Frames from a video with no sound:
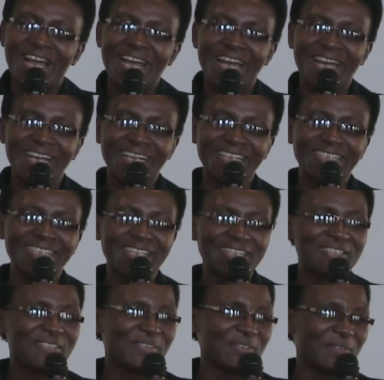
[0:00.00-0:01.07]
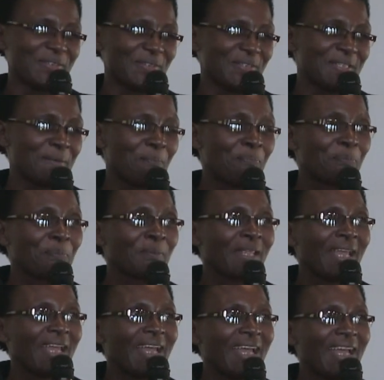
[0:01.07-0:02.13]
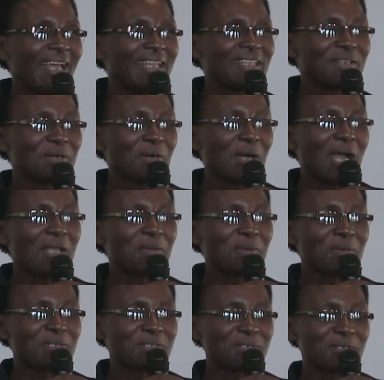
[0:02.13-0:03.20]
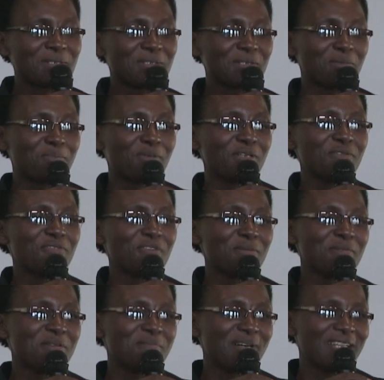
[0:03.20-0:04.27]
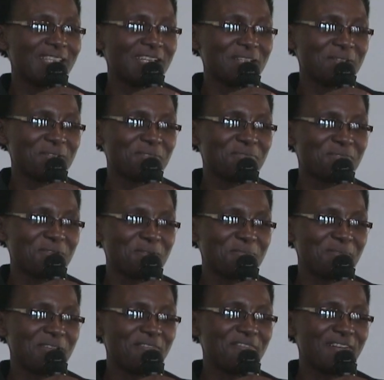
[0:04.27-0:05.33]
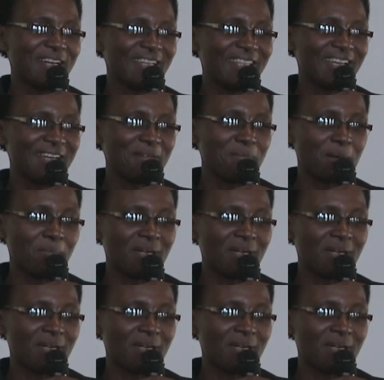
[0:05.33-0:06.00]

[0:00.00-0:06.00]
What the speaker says: That's good. And I was also born from a mother, not from a father.